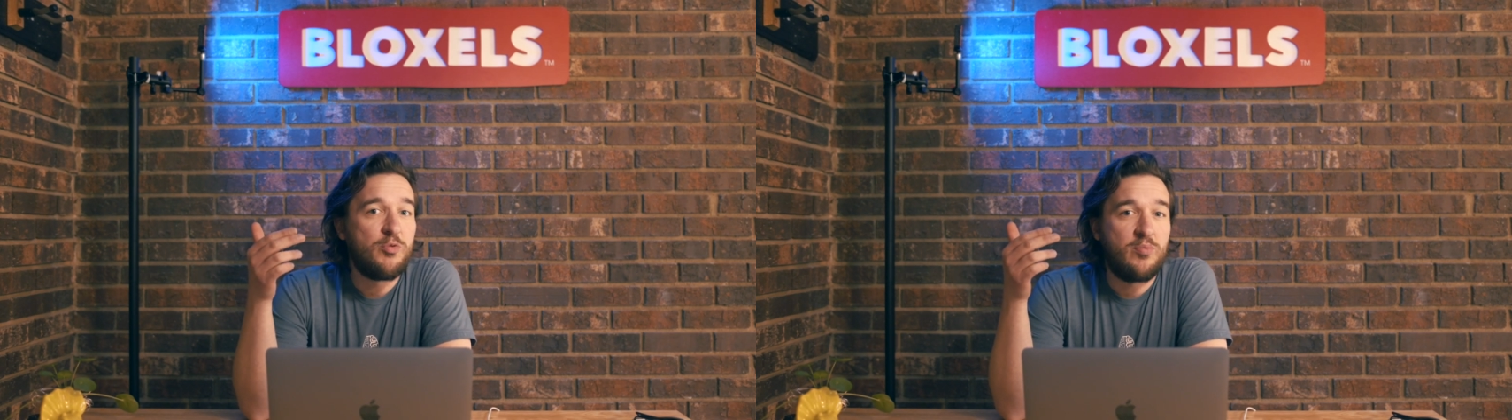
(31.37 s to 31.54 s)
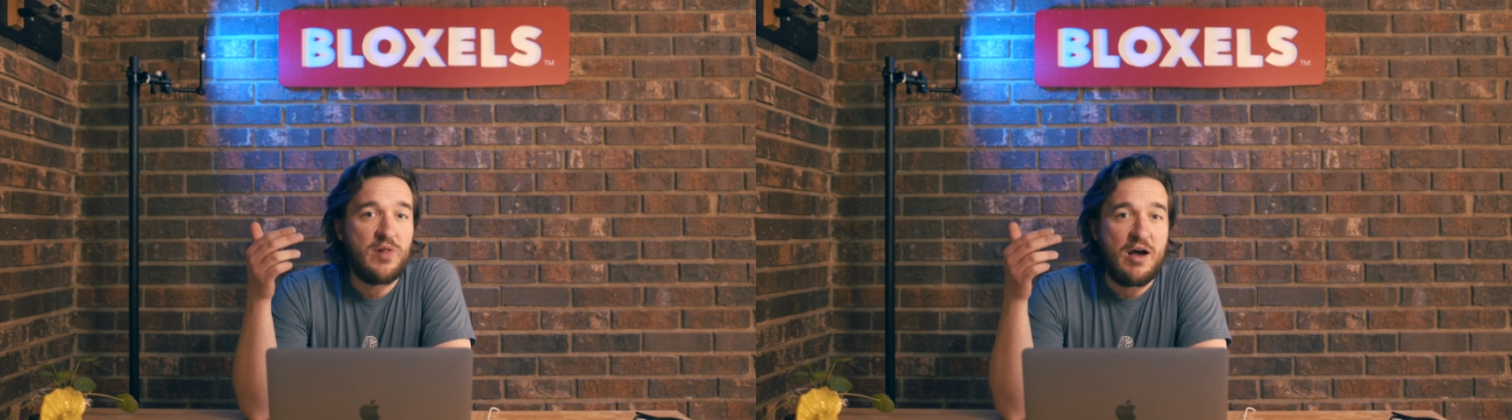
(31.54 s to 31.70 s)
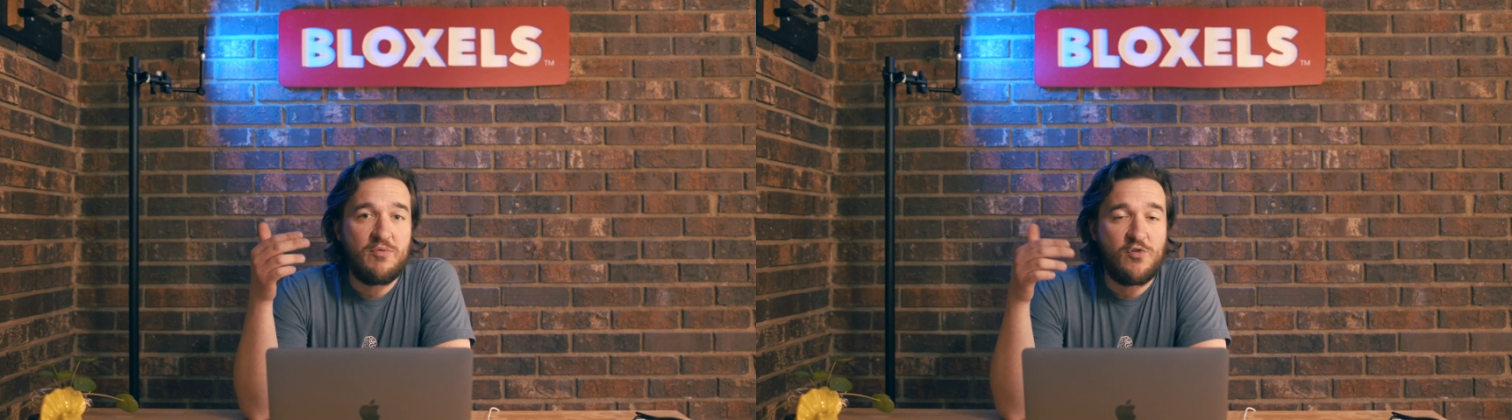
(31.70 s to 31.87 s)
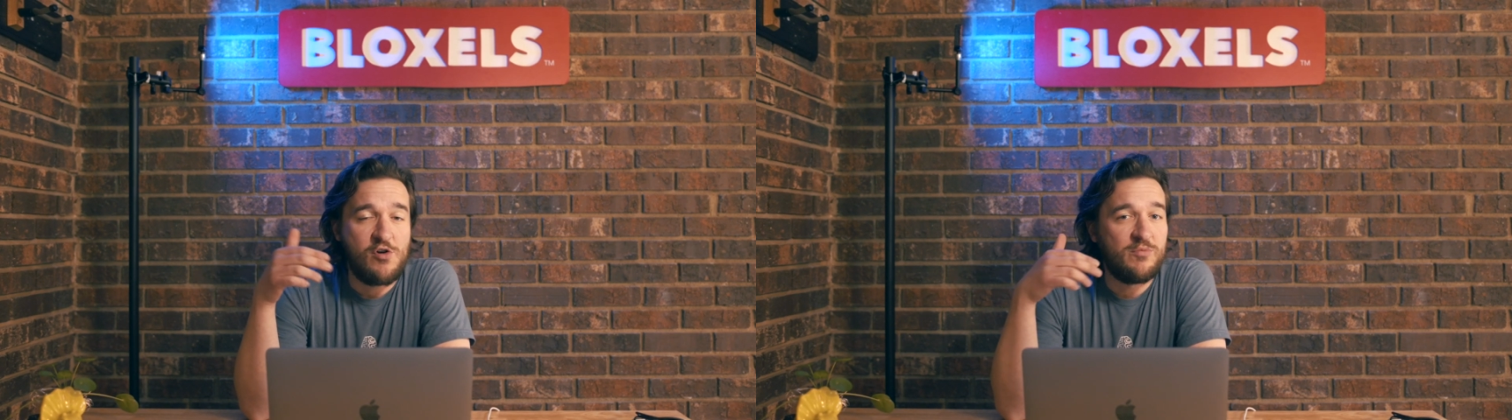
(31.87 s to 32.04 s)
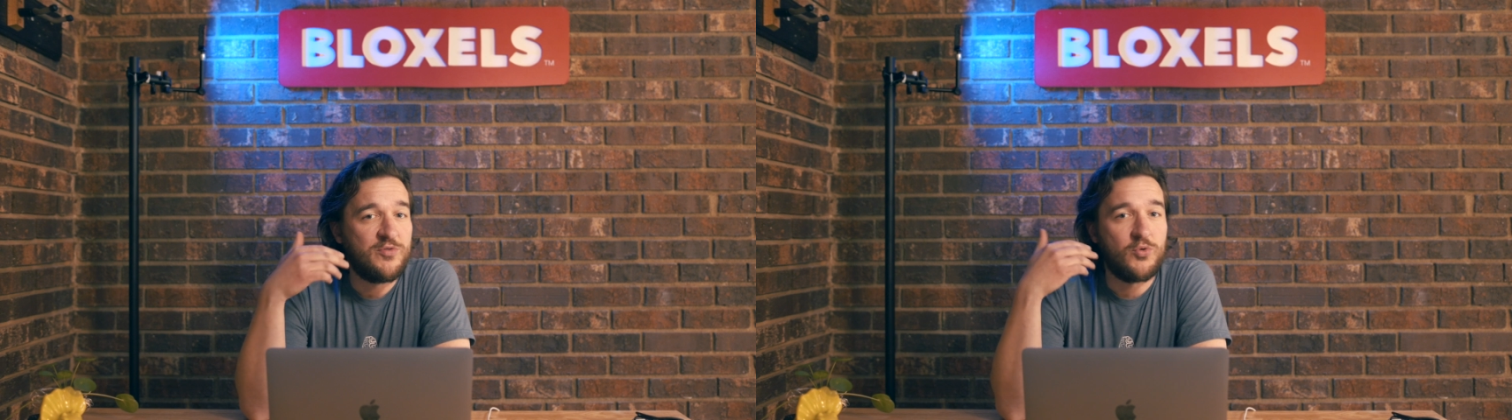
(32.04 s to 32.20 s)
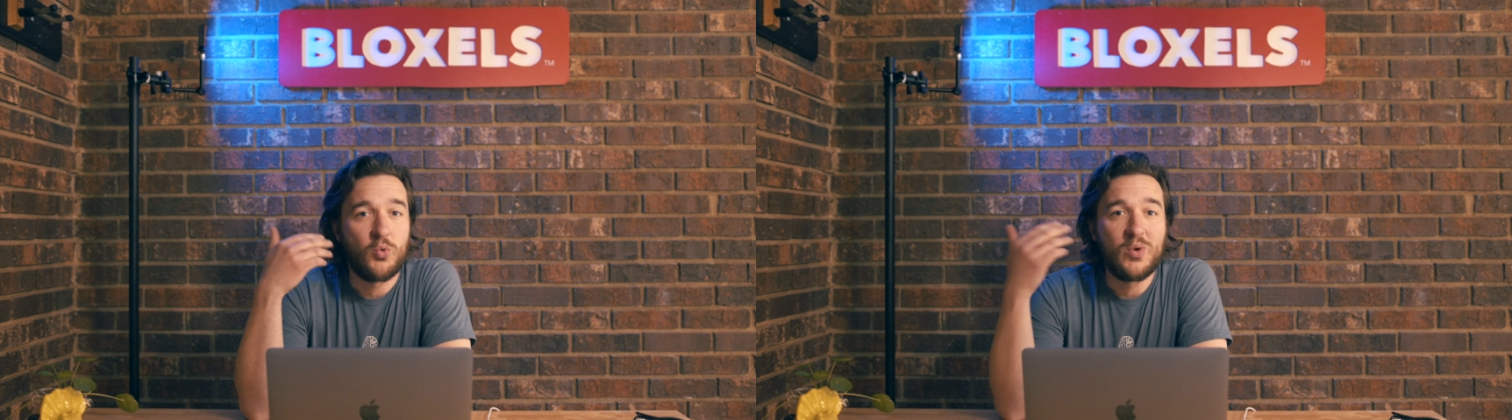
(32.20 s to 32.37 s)
platforms
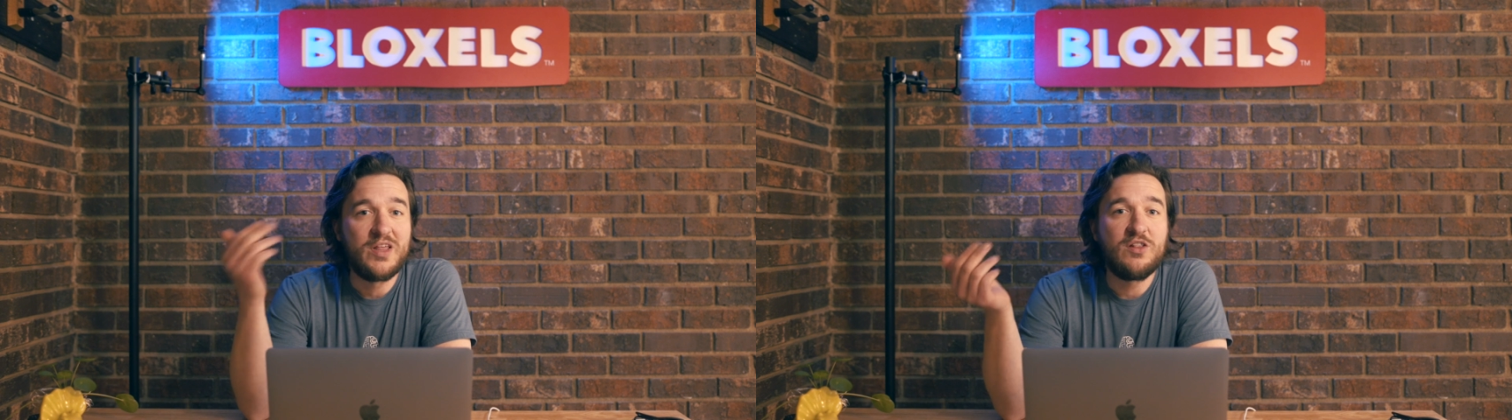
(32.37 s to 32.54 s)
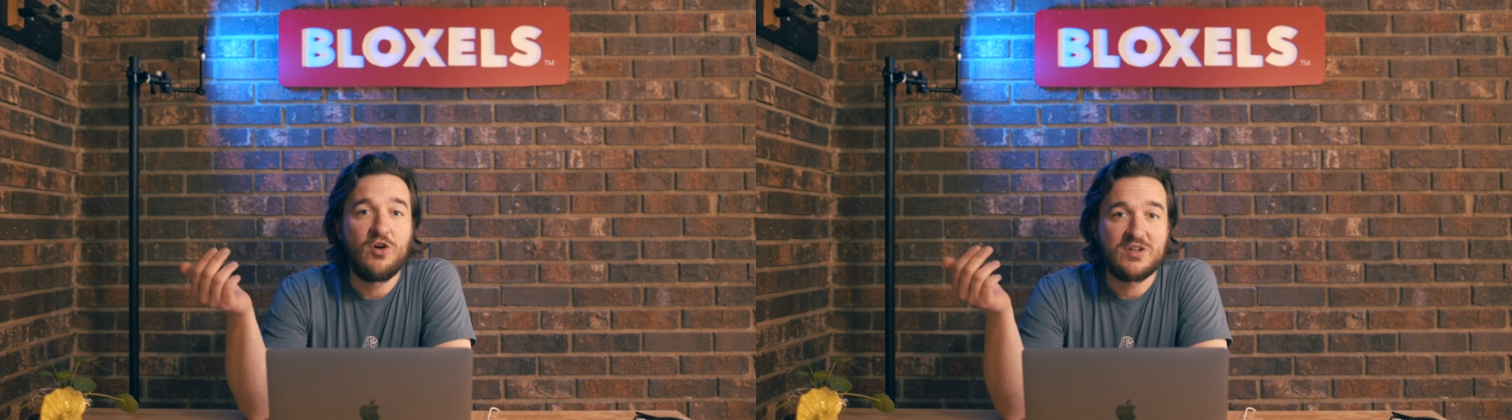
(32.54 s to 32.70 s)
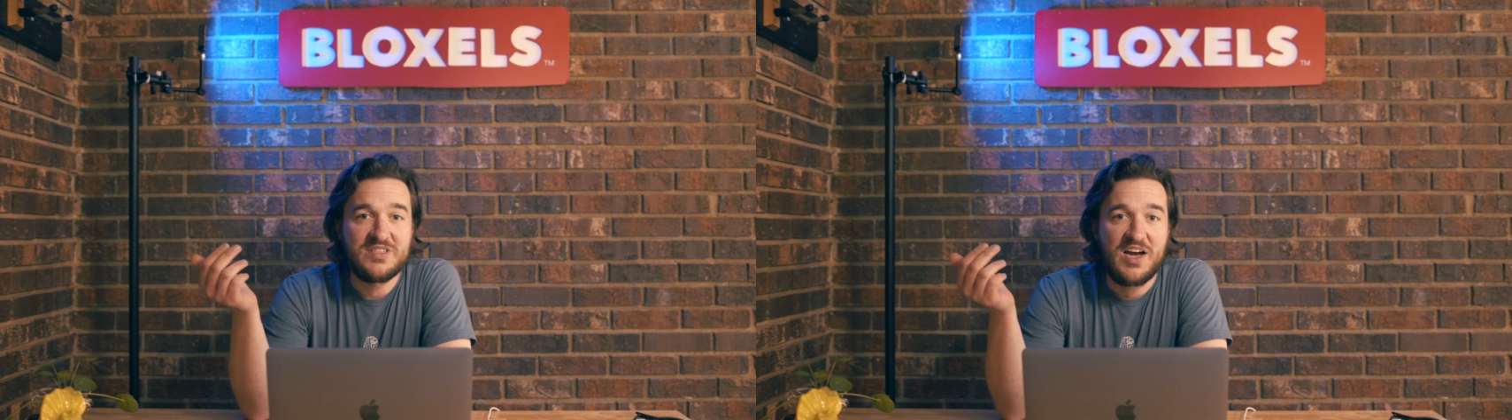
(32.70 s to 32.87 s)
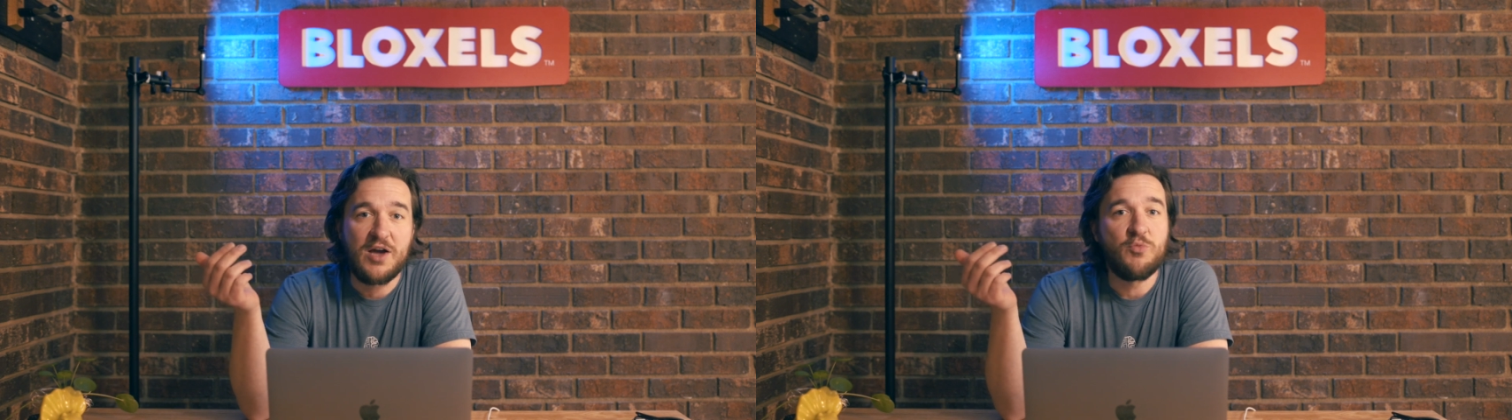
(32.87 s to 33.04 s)
for a really long time.